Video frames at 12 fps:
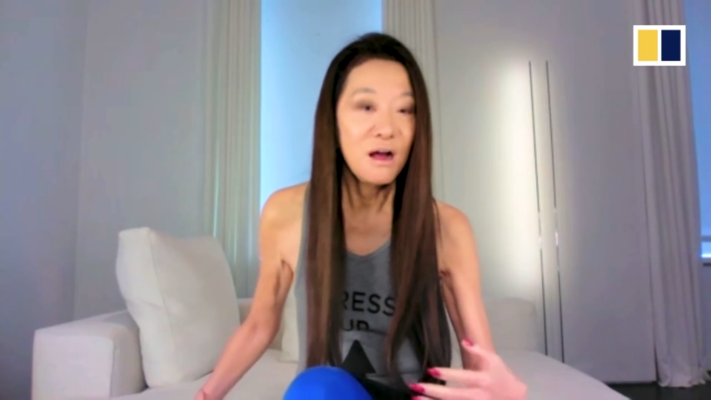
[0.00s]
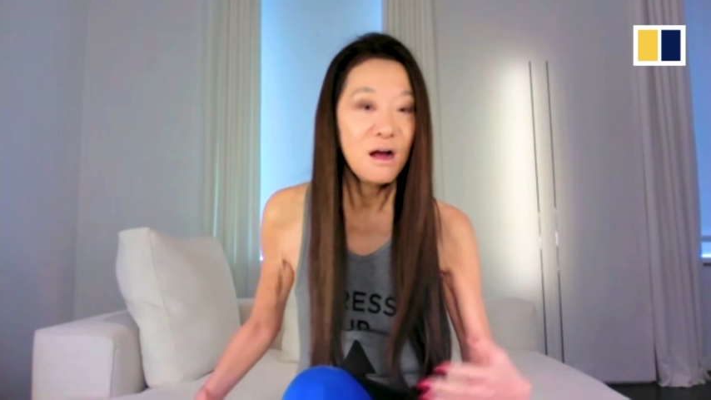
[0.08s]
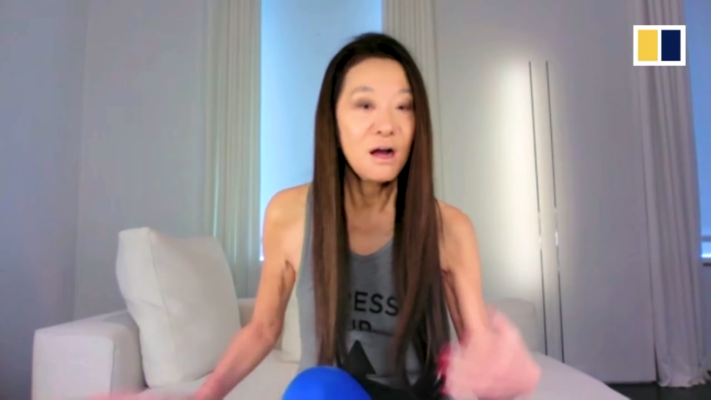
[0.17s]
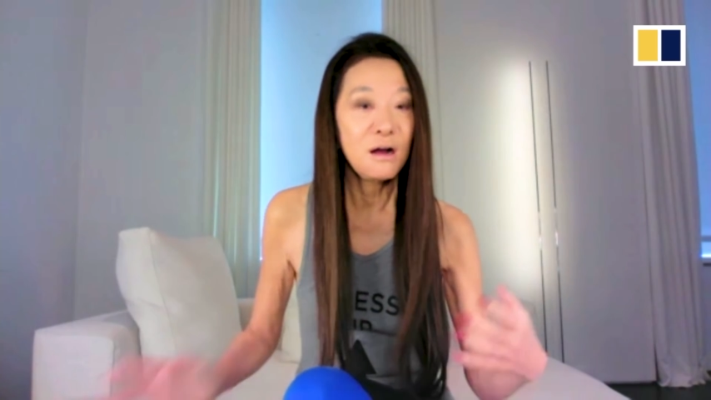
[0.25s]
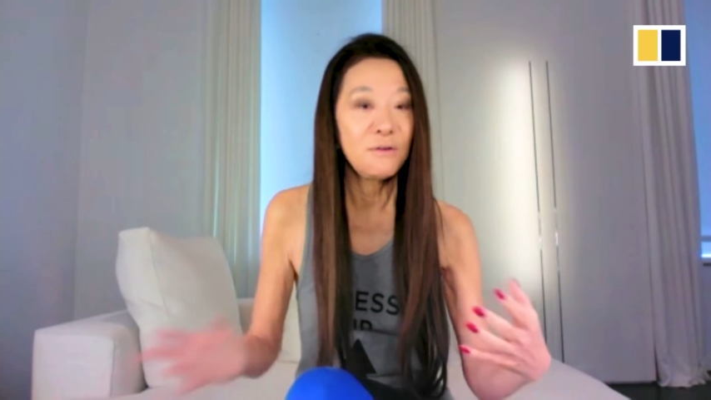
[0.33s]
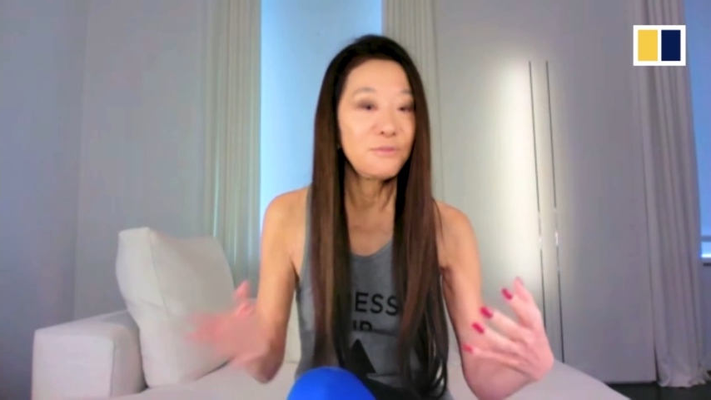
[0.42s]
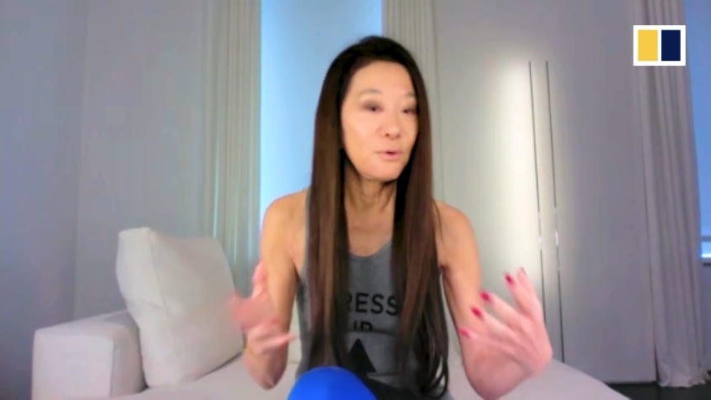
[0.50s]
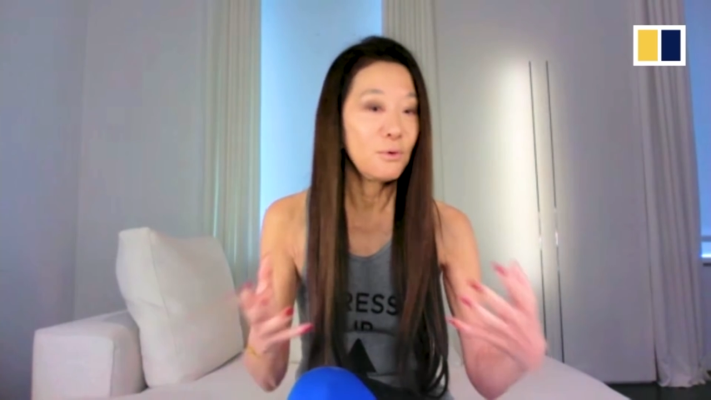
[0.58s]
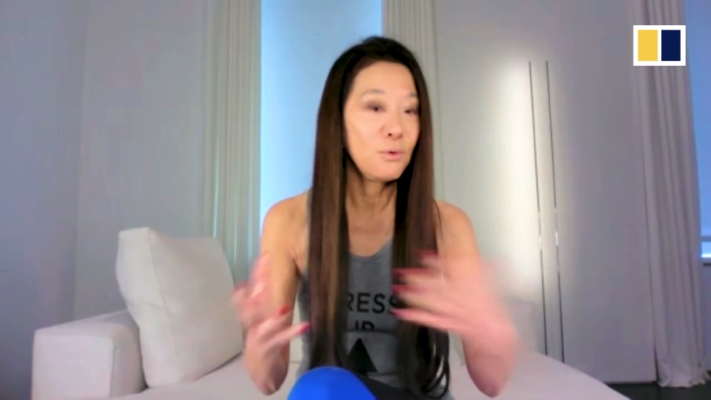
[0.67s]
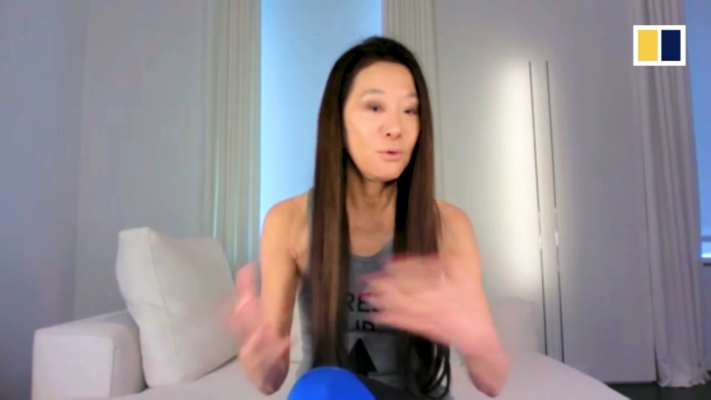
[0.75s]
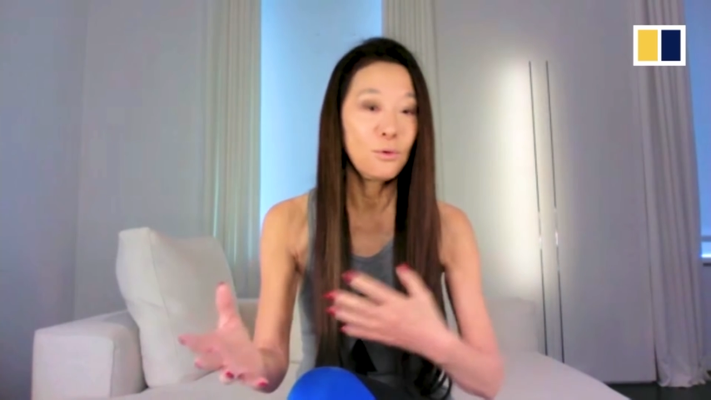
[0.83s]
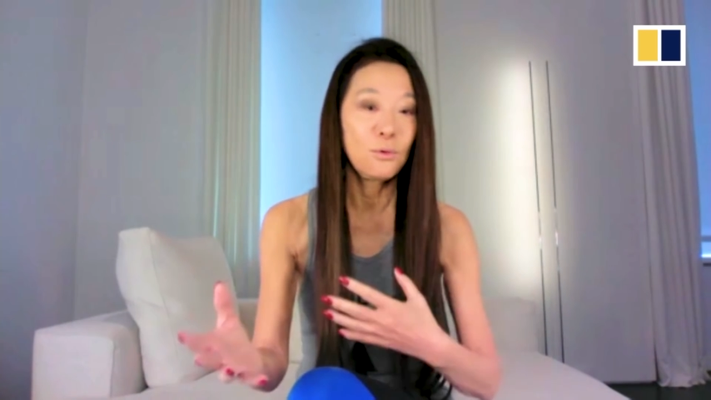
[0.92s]
of
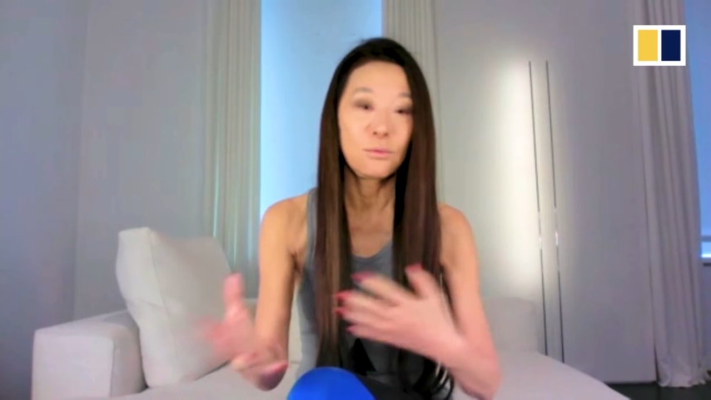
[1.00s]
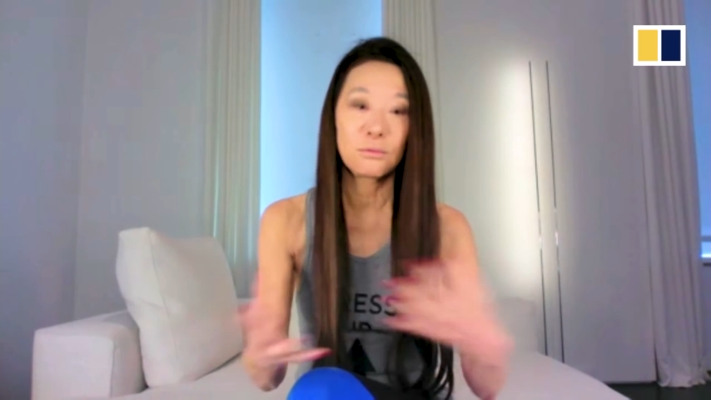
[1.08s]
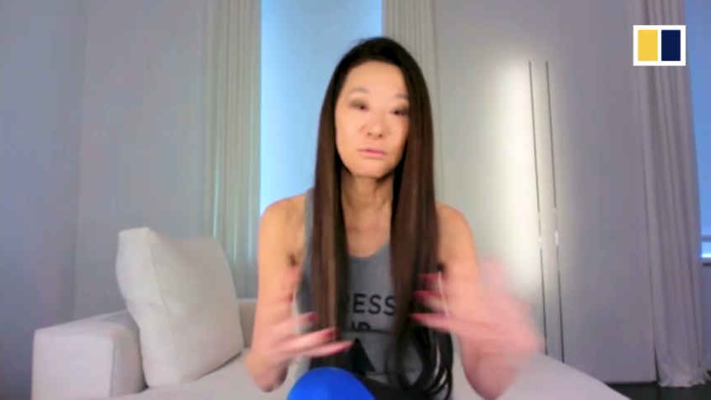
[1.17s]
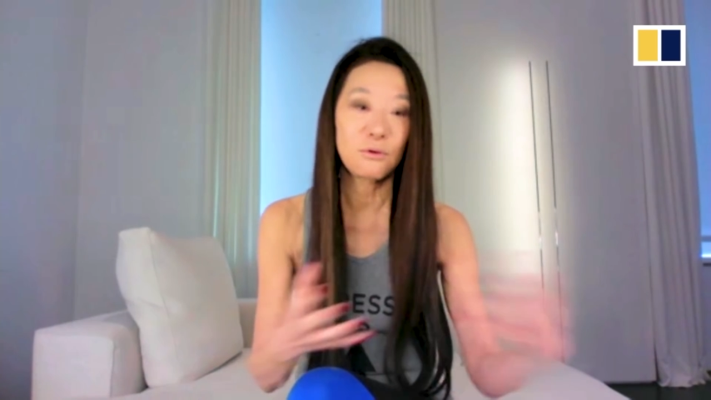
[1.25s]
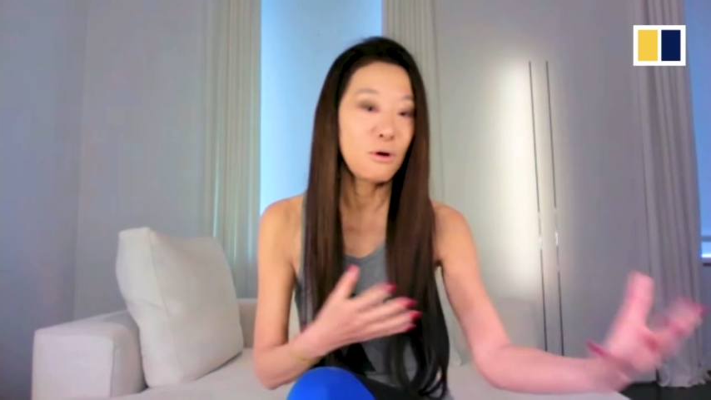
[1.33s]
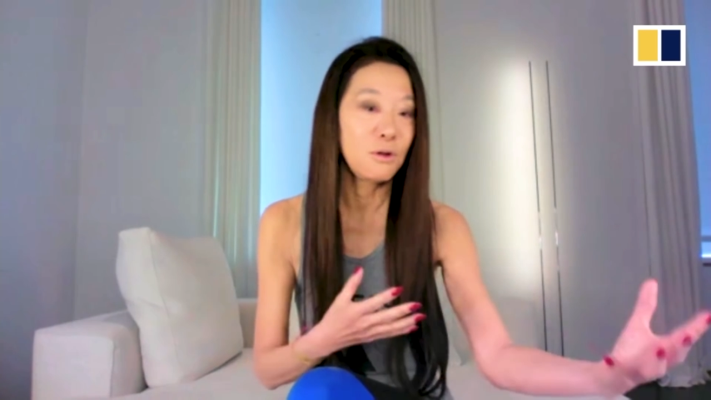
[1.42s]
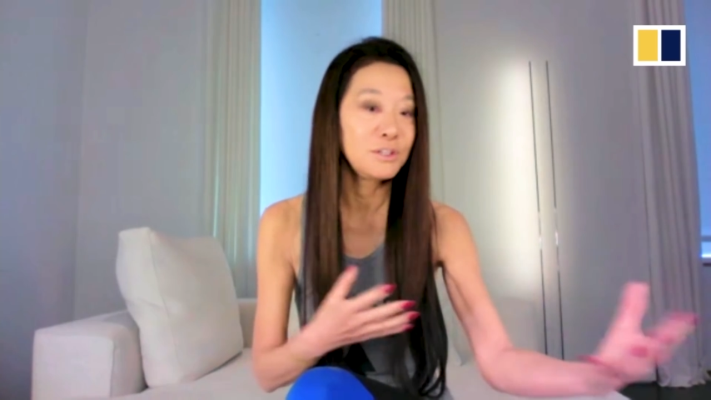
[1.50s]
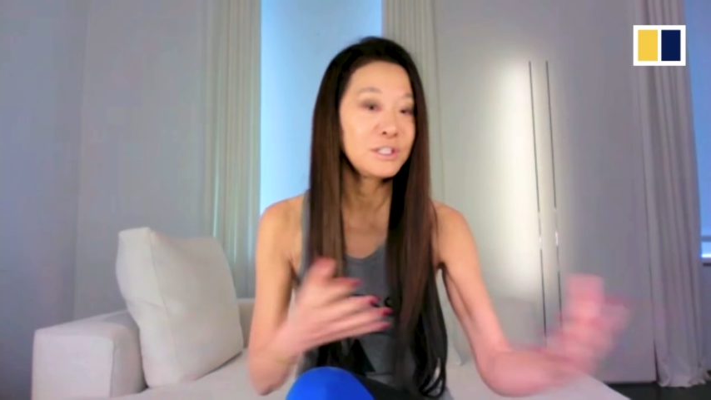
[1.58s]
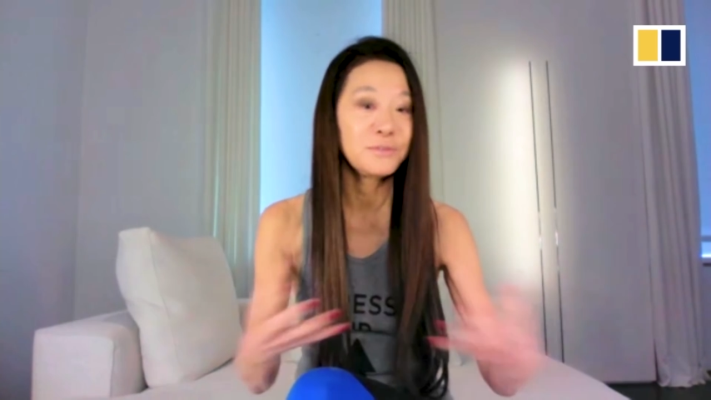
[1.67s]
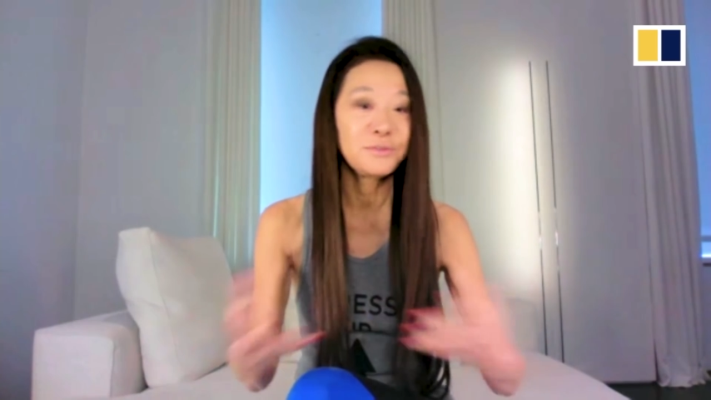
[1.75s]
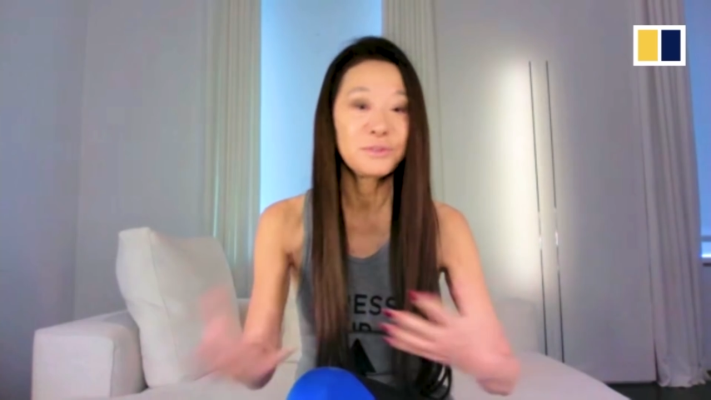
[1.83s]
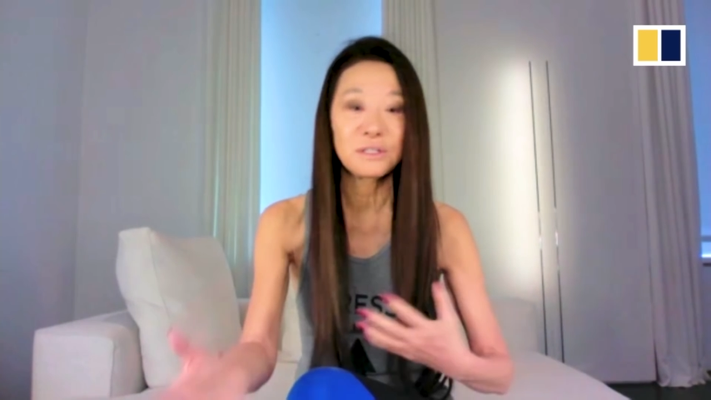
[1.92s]
who all the
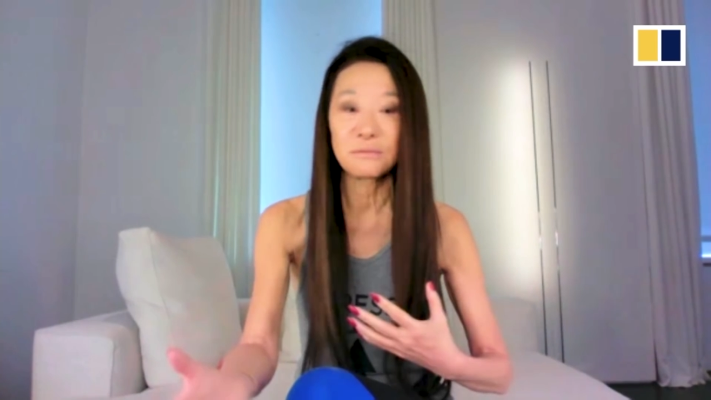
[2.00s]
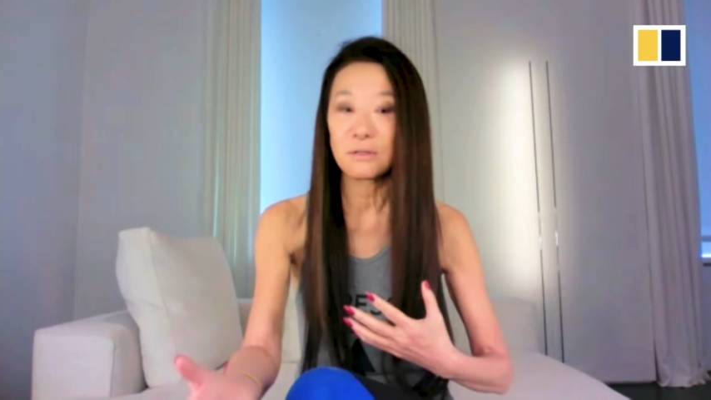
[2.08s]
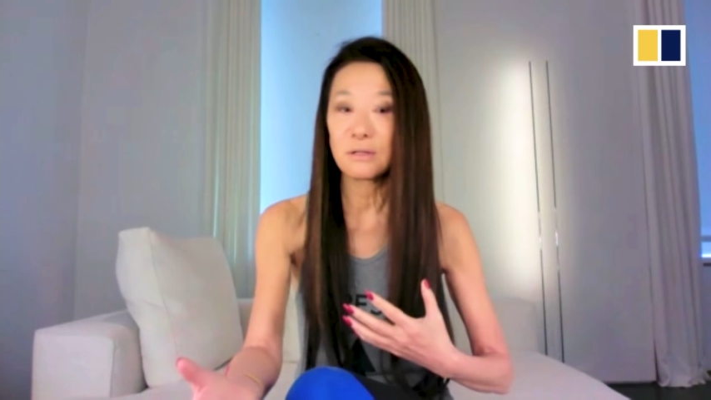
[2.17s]
different